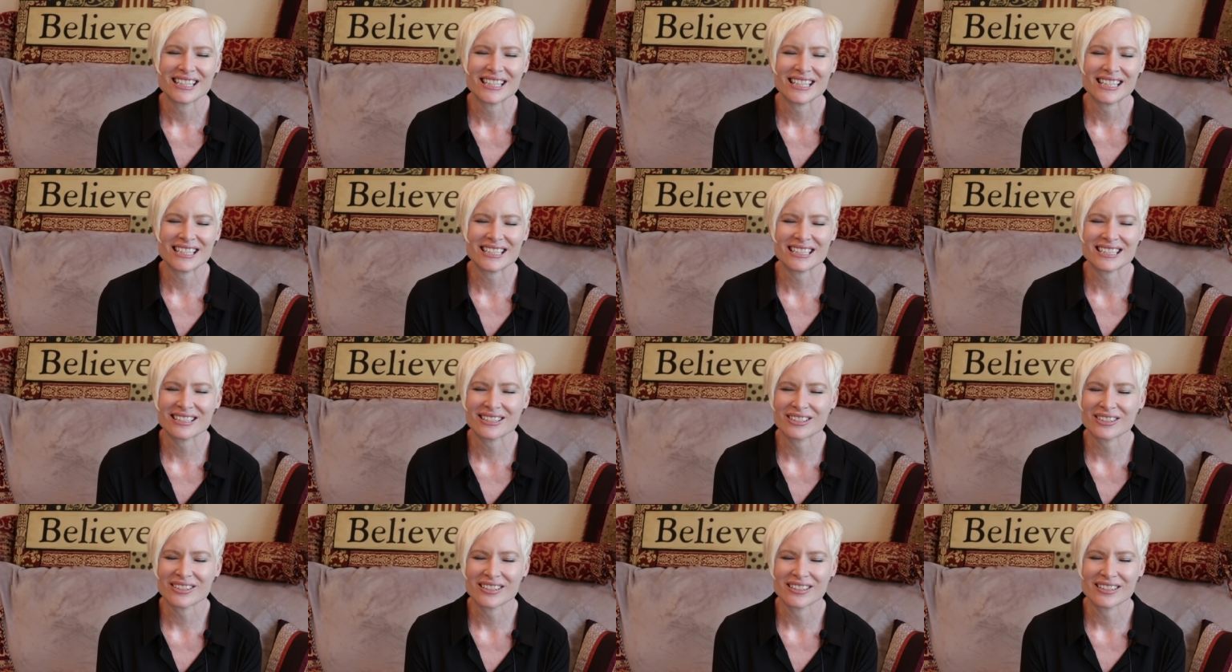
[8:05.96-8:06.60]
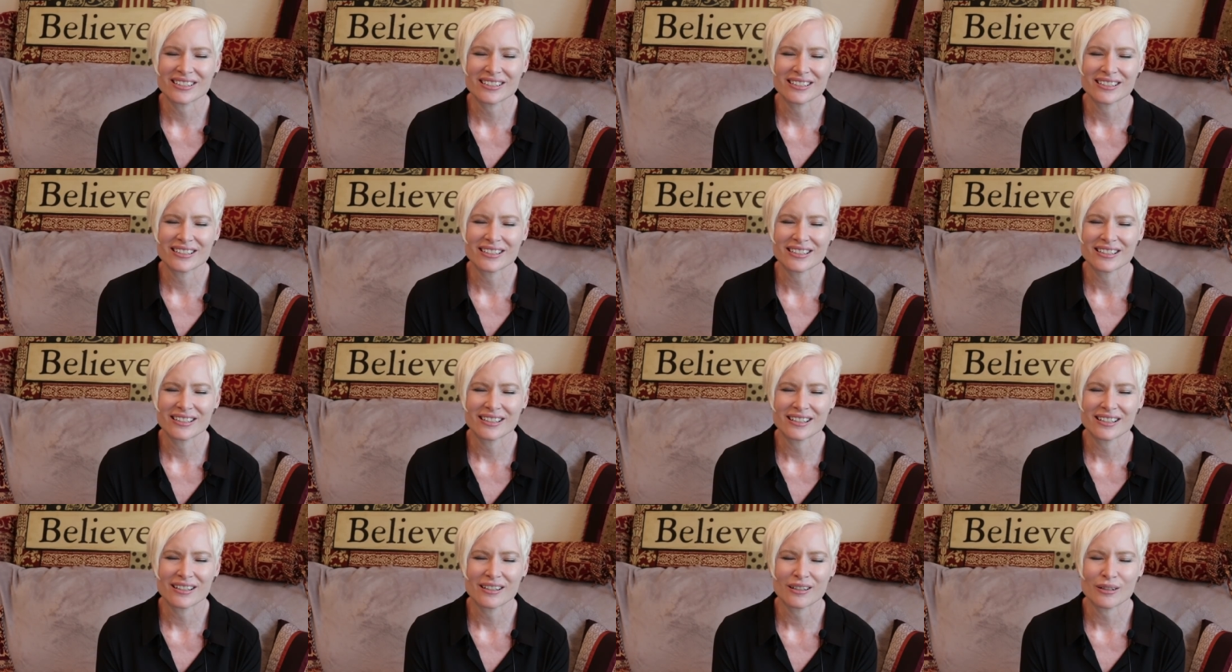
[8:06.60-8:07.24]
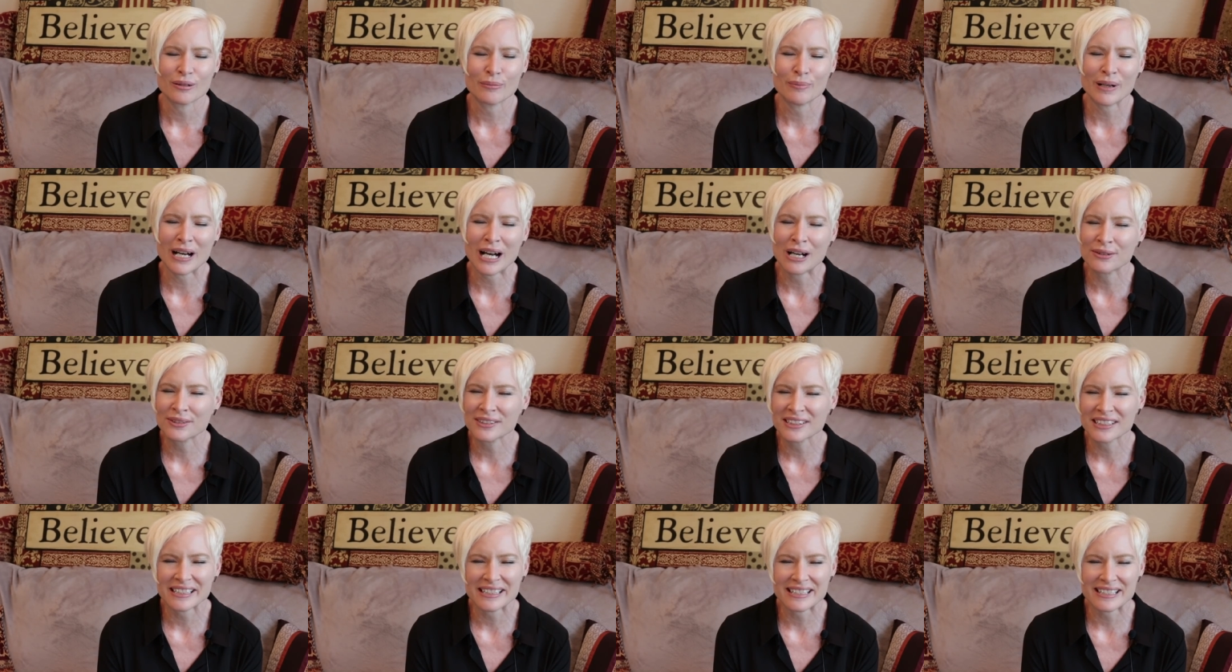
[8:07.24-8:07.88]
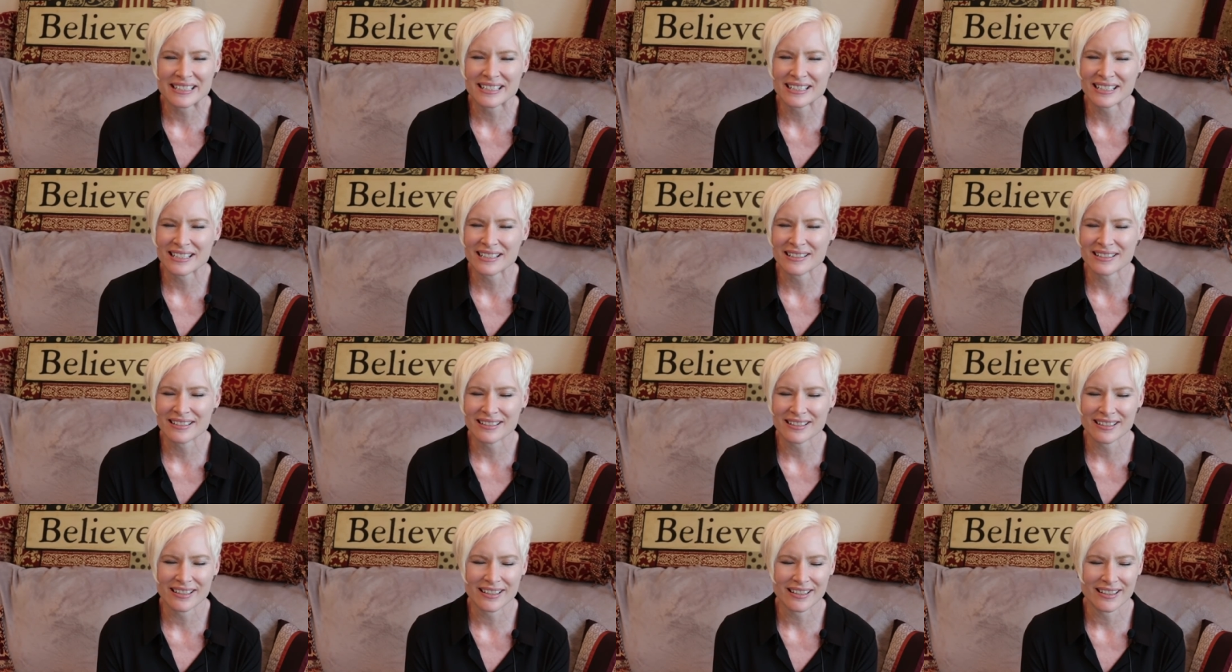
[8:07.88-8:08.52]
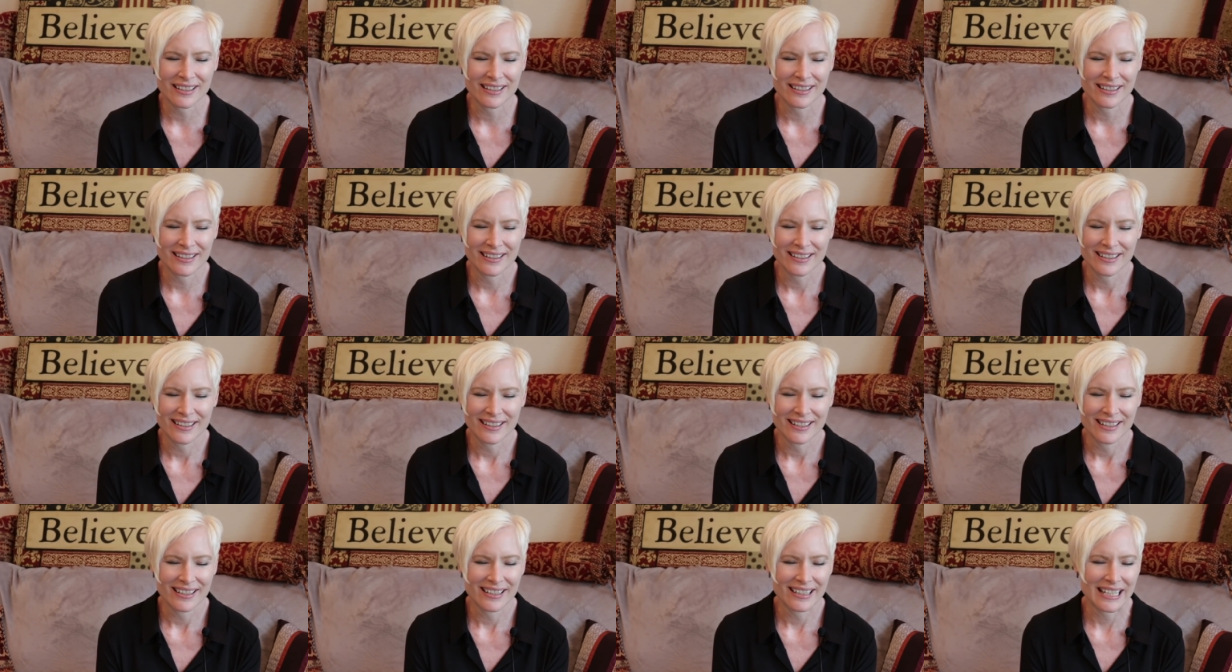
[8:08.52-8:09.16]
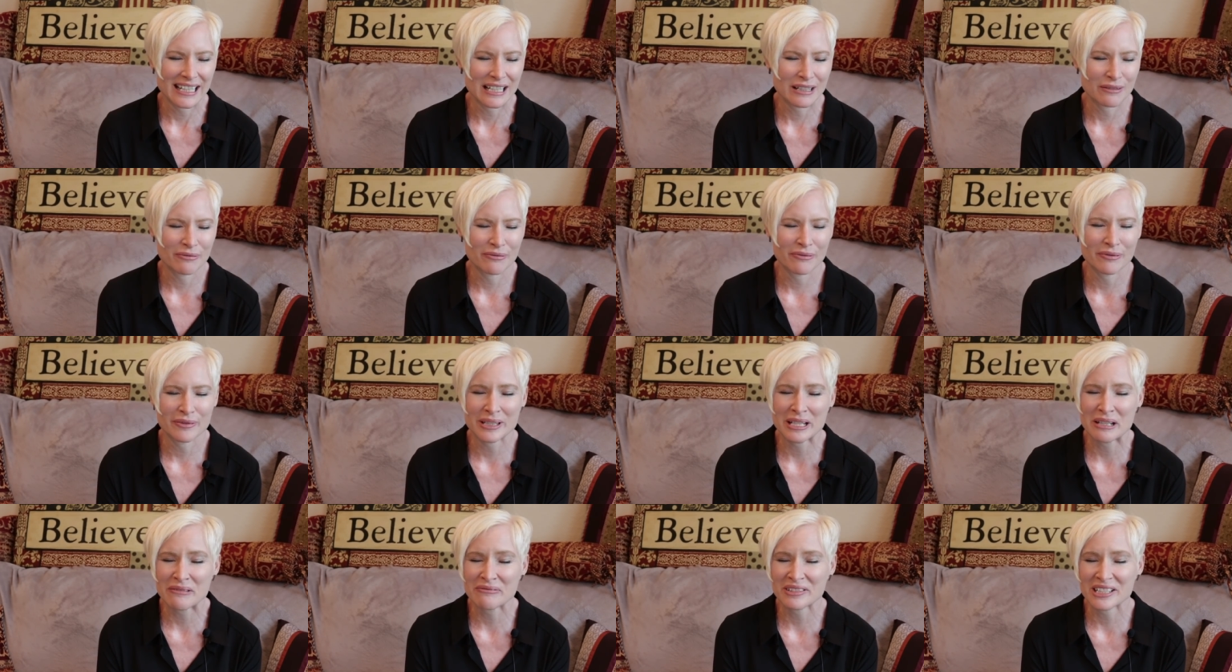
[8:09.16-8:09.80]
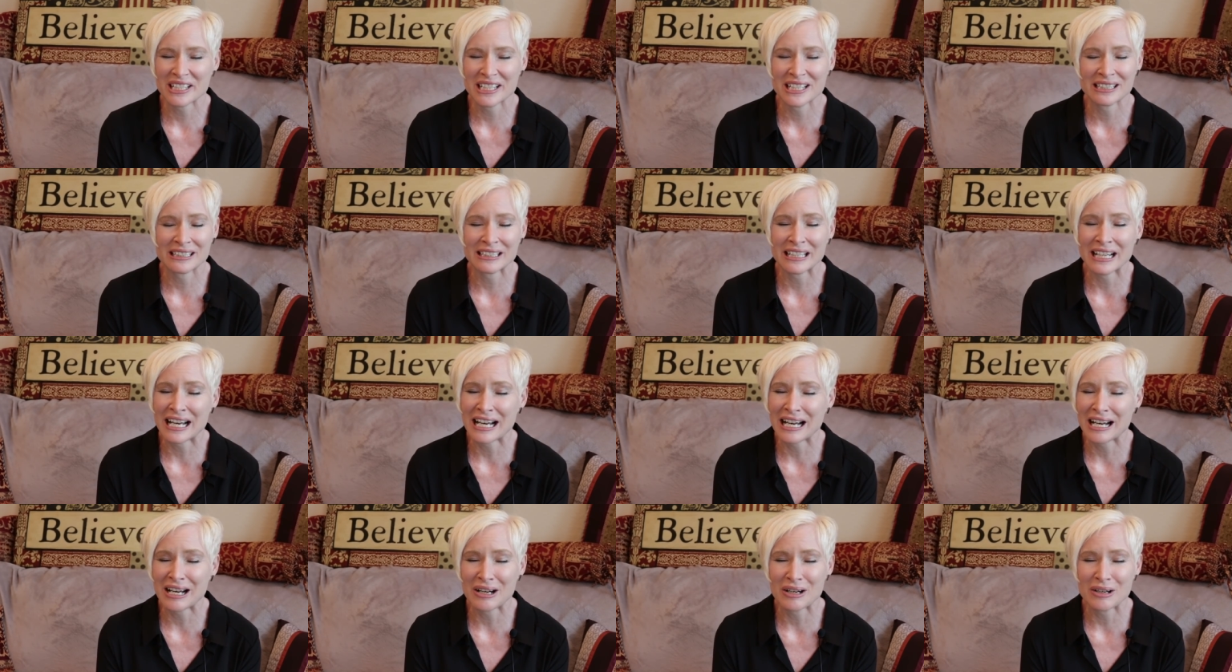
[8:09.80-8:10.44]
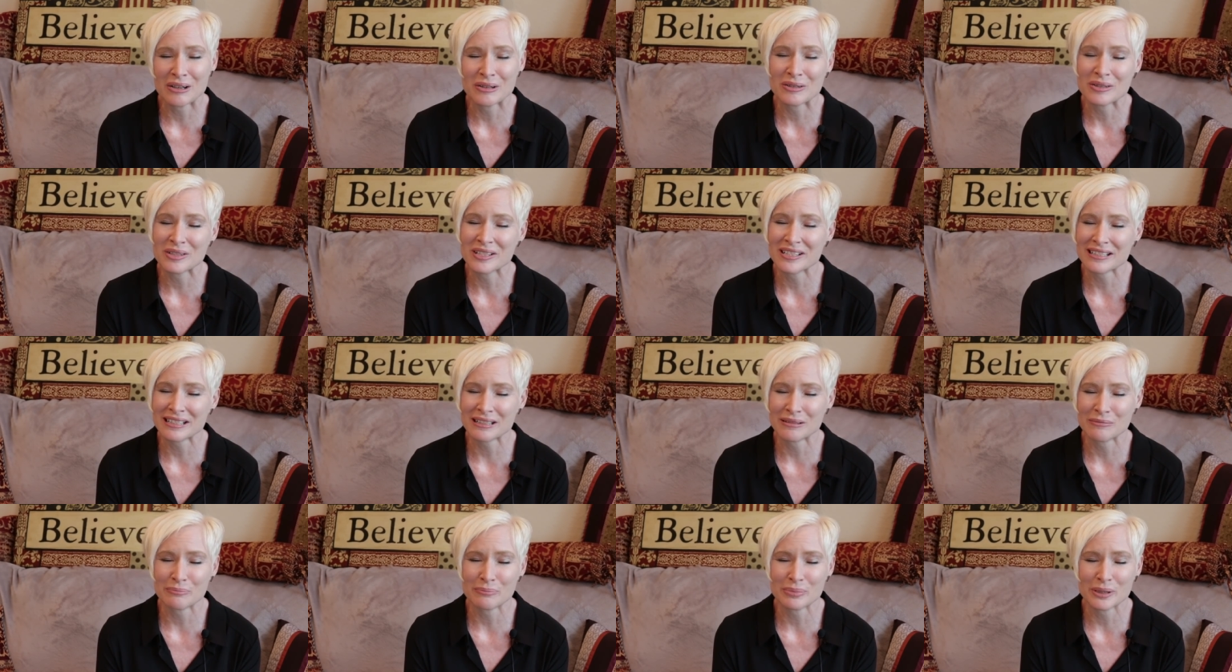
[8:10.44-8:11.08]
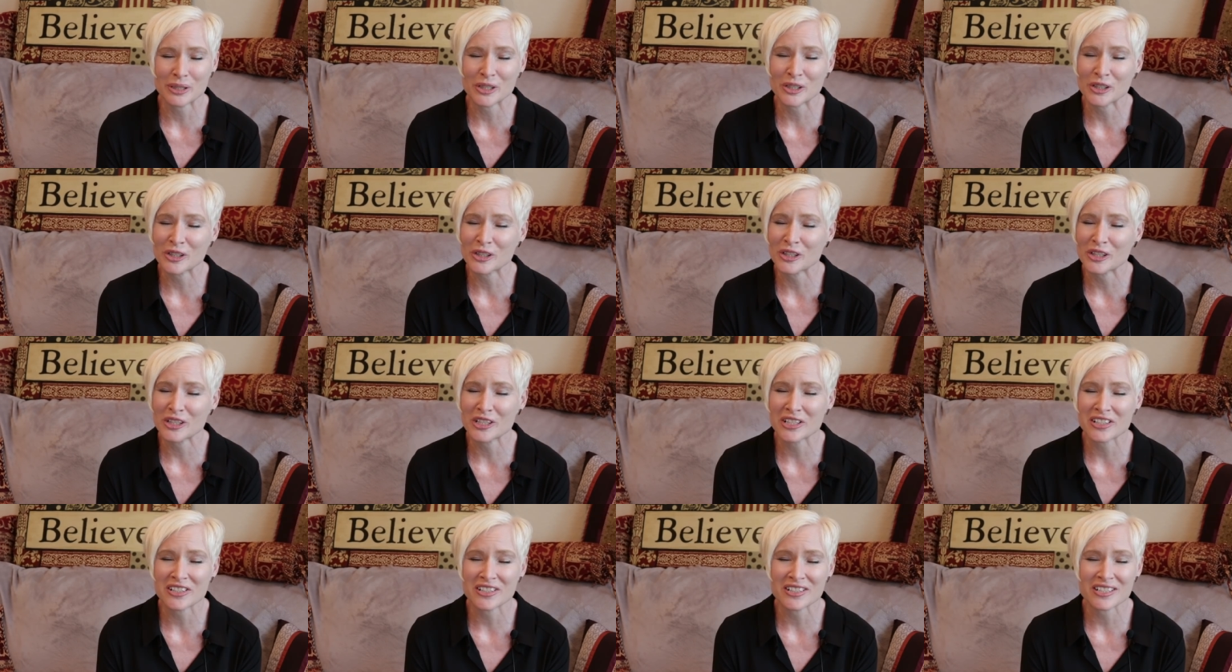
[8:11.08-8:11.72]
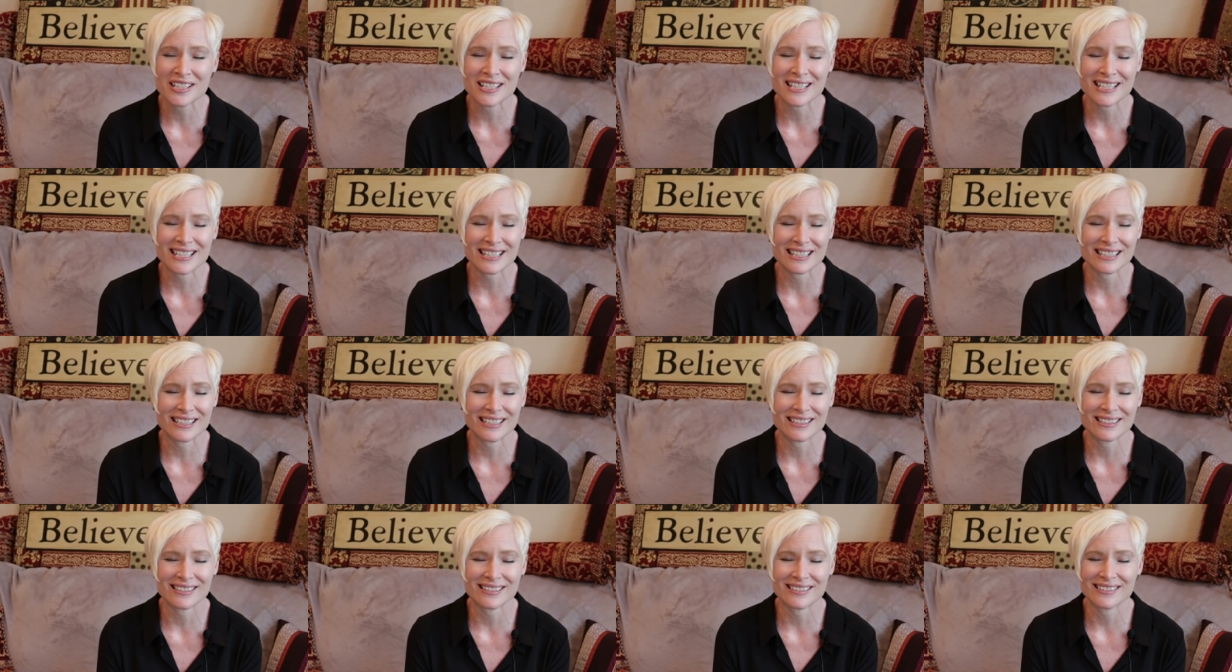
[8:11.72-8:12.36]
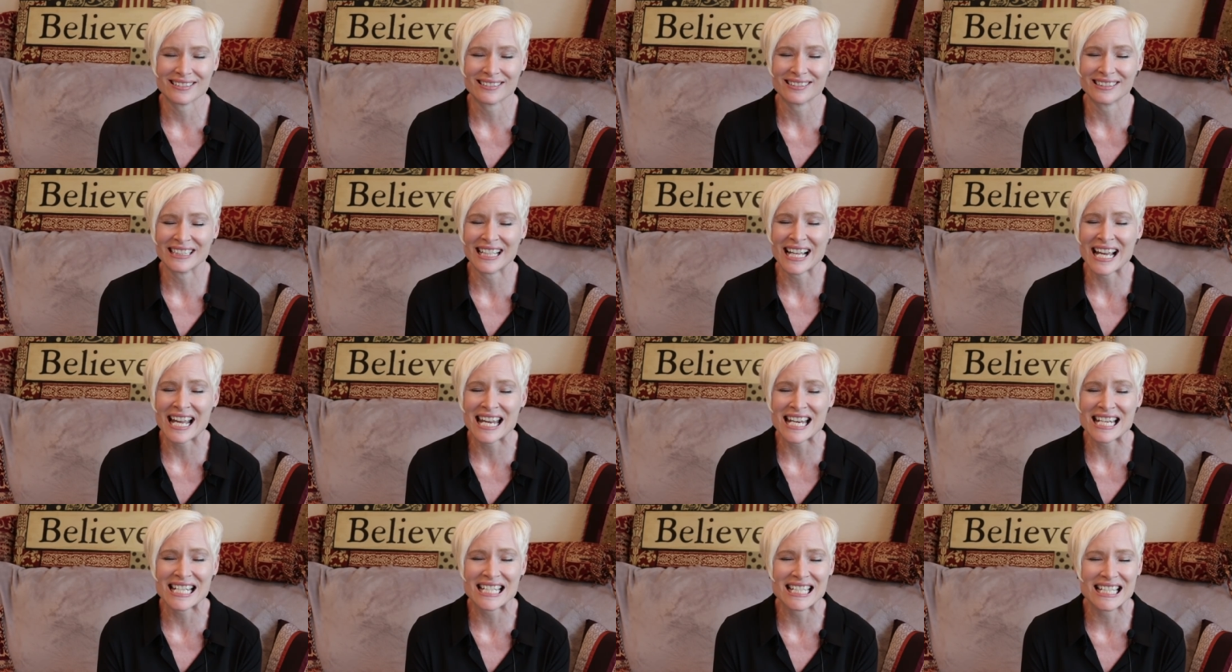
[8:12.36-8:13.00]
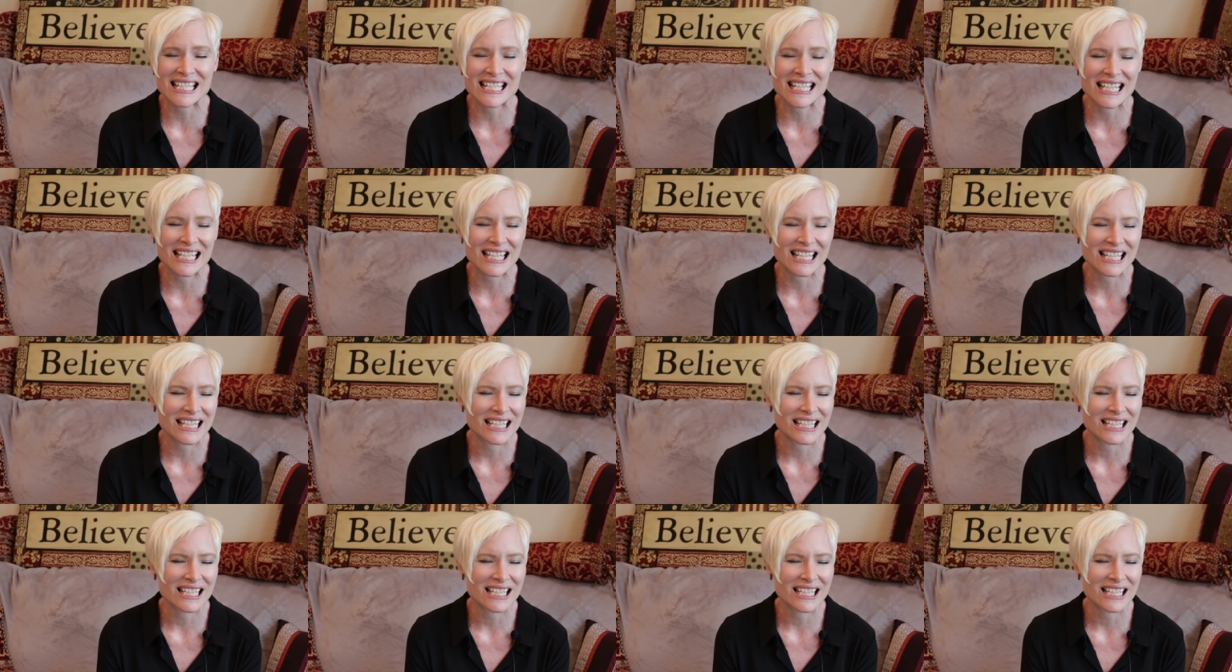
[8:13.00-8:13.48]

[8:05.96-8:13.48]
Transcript: It's boundless. It's like fluffy clouds and birds and light.